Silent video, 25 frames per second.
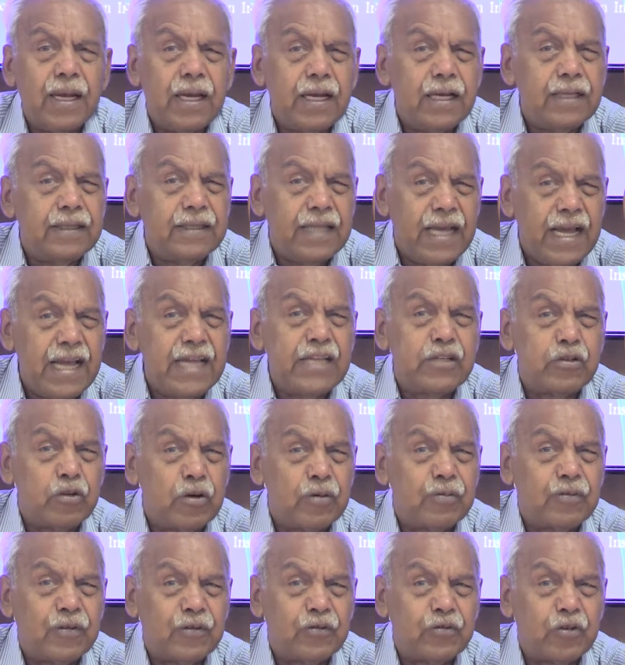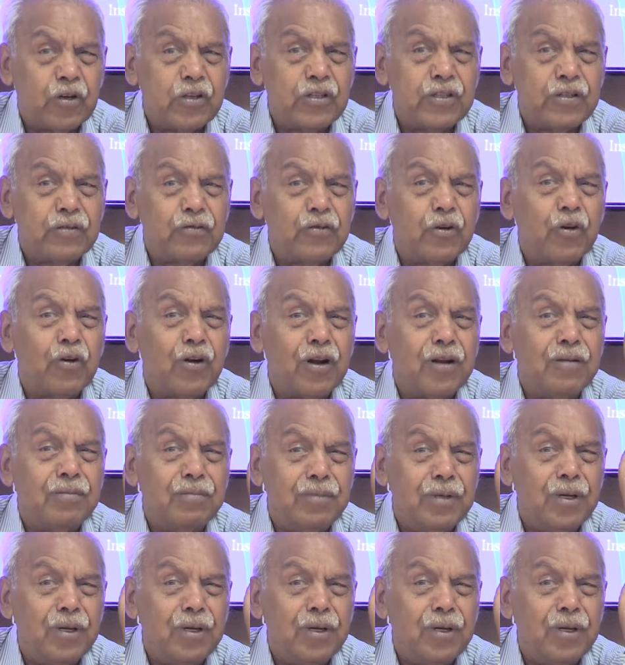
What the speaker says: in the age group of 24 and